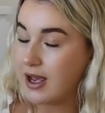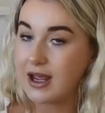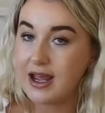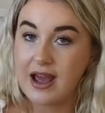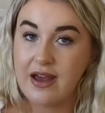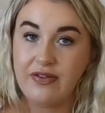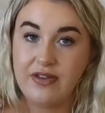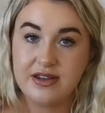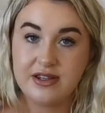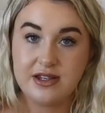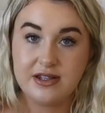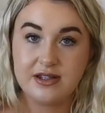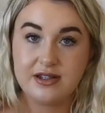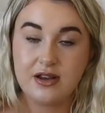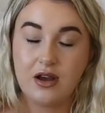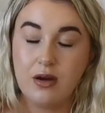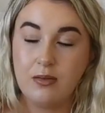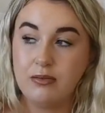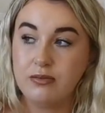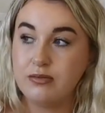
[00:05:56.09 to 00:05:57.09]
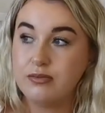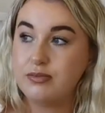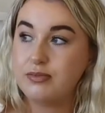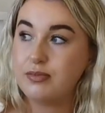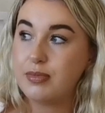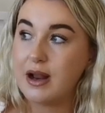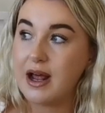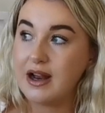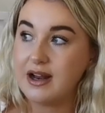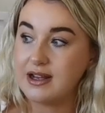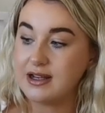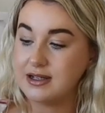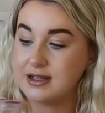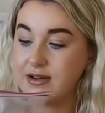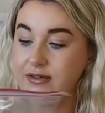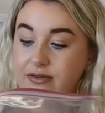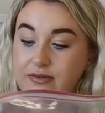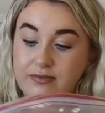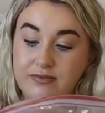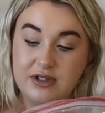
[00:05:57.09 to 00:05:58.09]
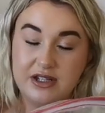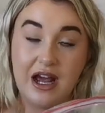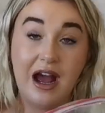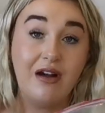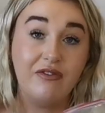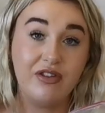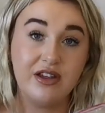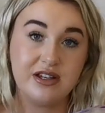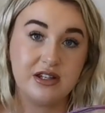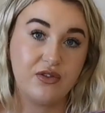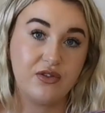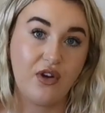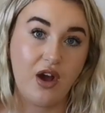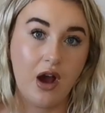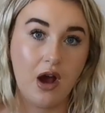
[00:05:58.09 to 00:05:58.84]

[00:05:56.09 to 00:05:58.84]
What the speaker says: Again, I'm planning to have this for